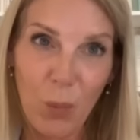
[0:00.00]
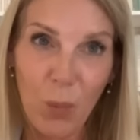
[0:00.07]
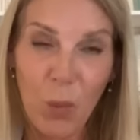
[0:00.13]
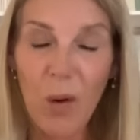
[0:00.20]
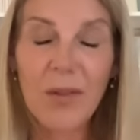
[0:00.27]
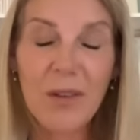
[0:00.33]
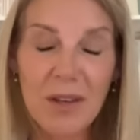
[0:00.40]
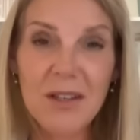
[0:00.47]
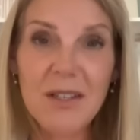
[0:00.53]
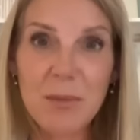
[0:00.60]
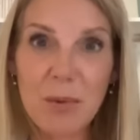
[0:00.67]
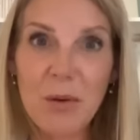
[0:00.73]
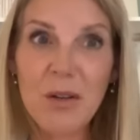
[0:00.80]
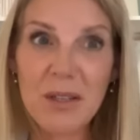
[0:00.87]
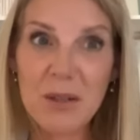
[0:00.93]
what the
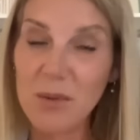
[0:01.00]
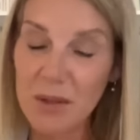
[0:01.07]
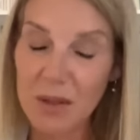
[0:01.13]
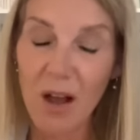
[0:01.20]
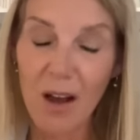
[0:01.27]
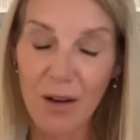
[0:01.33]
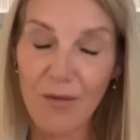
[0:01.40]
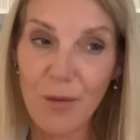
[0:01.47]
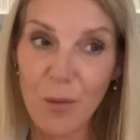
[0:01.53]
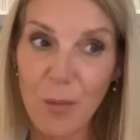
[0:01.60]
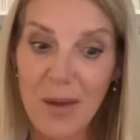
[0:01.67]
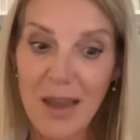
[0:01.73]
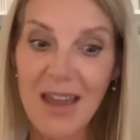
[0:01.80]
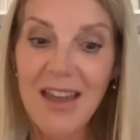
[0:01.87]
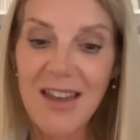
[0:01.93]
experience was like for
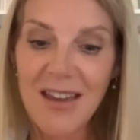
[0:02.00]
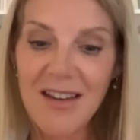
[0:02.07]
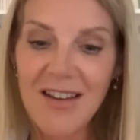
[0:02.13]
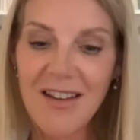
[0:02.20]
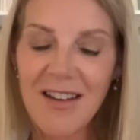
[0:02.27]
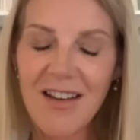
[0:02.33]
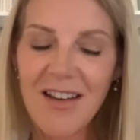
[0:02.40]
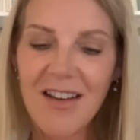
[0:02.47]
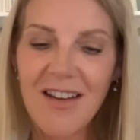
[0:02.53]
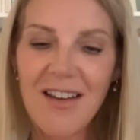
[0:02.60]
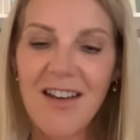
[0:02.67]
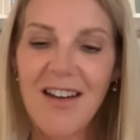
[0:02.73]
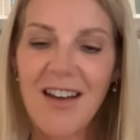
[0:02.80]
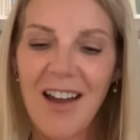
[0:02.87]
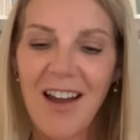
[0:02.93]
me.
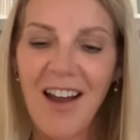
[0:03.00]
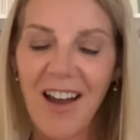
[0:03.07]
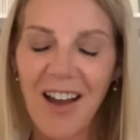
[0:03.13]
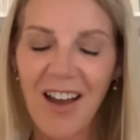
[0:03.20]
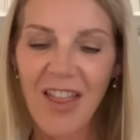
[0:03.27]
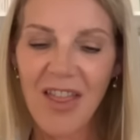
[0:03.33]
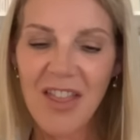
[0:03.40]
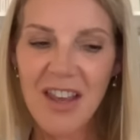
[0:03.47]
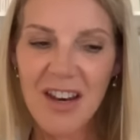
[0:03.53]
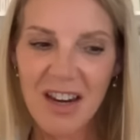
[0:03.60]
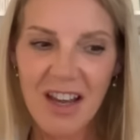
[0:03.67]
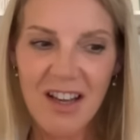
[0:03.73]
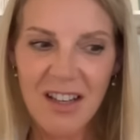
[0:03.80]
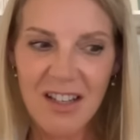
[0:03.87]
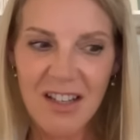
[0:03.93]
The
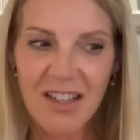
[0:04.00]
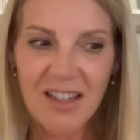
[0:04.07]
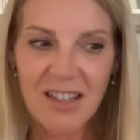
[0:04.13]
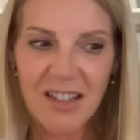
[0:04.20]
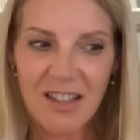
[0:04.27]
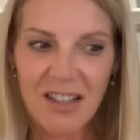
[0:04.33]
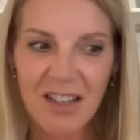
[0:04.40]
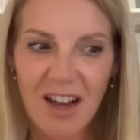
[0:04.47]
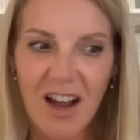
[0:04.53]
next